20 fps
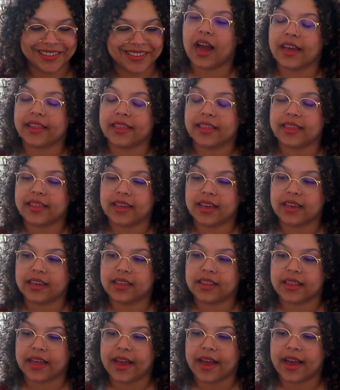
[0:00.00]
I
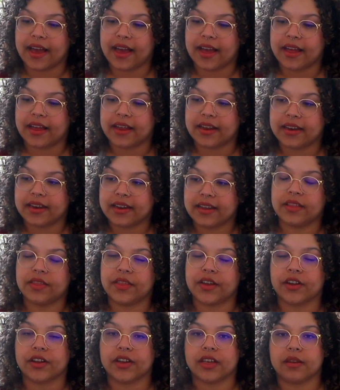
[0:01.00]
think that
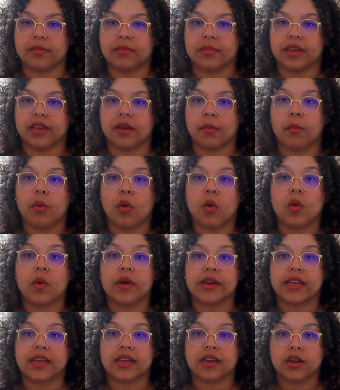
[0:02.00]
there can be a
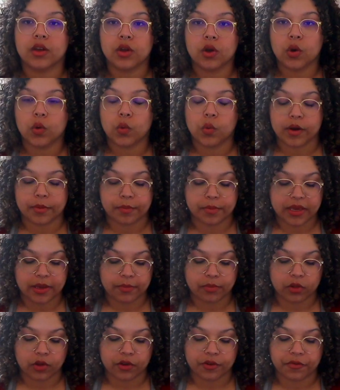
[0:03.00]
point where
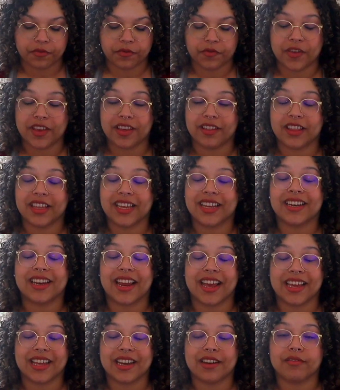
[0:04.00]
people are feeling
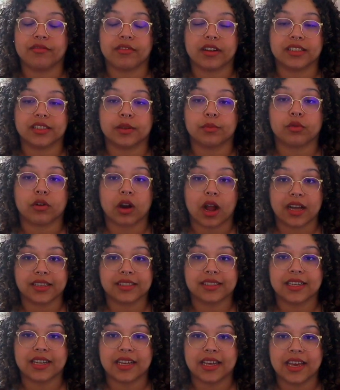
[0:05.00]
negative
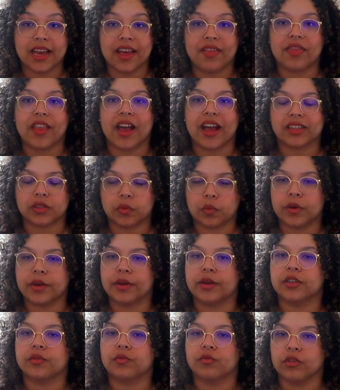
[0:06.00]
reciprocity, and that's
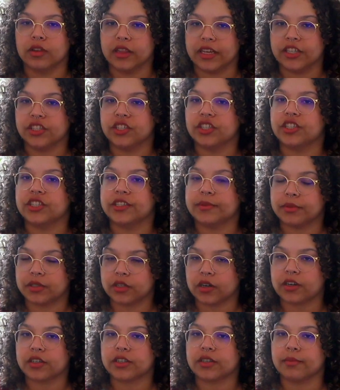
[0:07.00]
when relationships
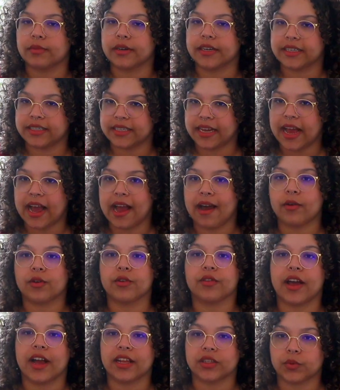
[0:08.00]
start to break down,
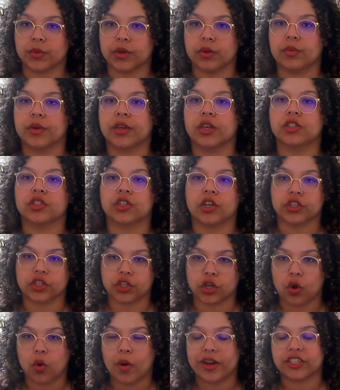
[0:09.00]
or that's where we start
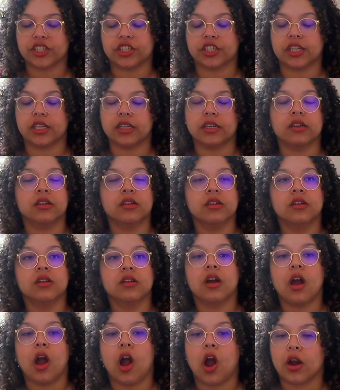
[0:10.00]
to question
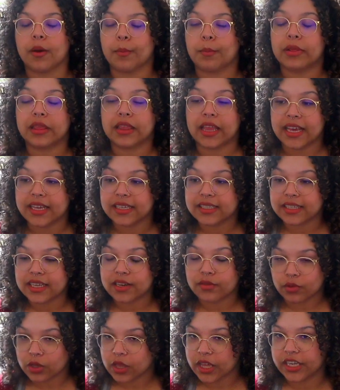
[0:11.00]
our place
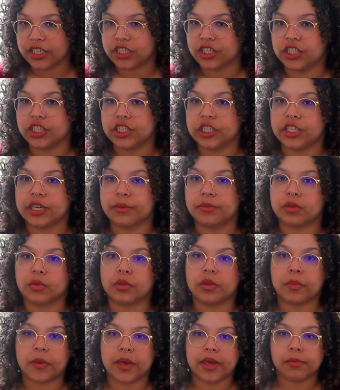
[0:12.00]
in relationships
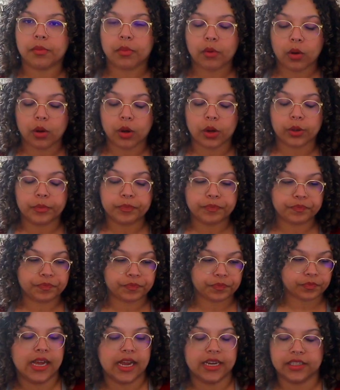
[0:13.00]
with people.
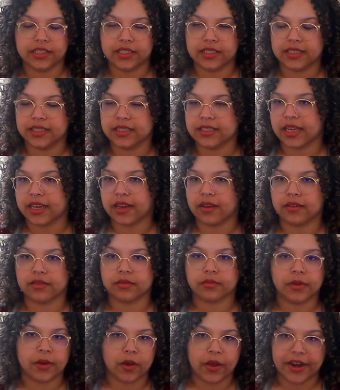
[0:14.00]
And this is like
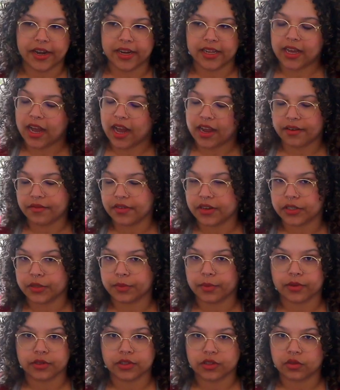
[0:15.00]
any kind of
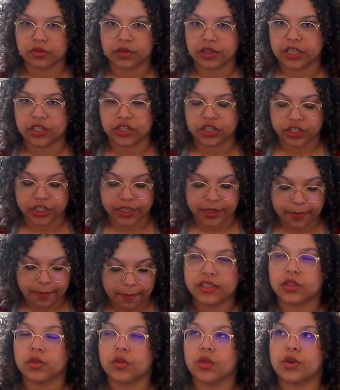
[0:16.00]
interpersonal relationship.
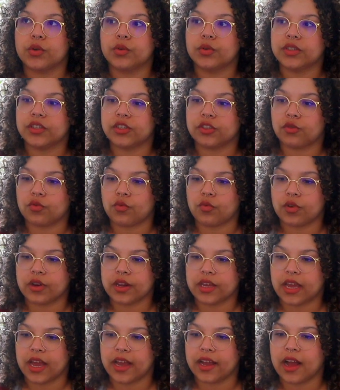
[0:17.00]
So those
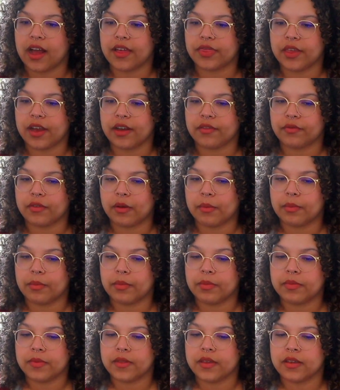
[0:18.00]
three, I got that
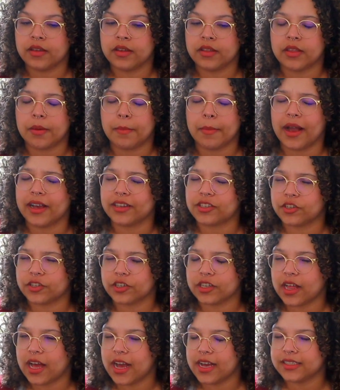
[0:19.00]
from the
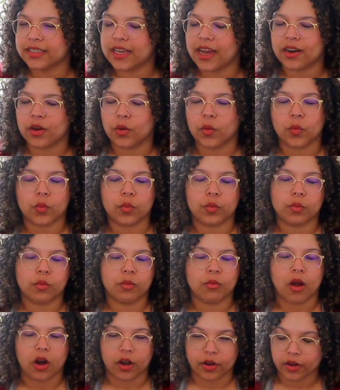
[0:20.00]
masterclass, had an
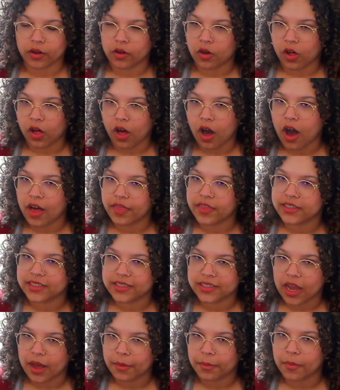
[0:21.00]
article on
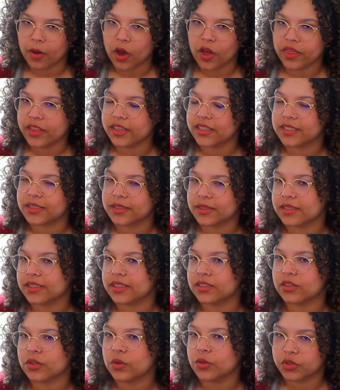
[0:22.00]

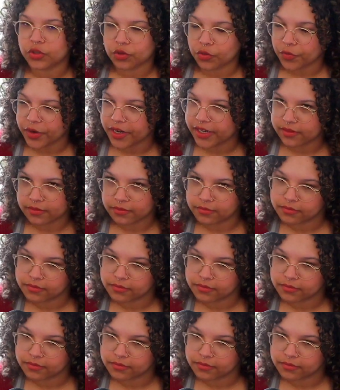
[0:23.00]
those three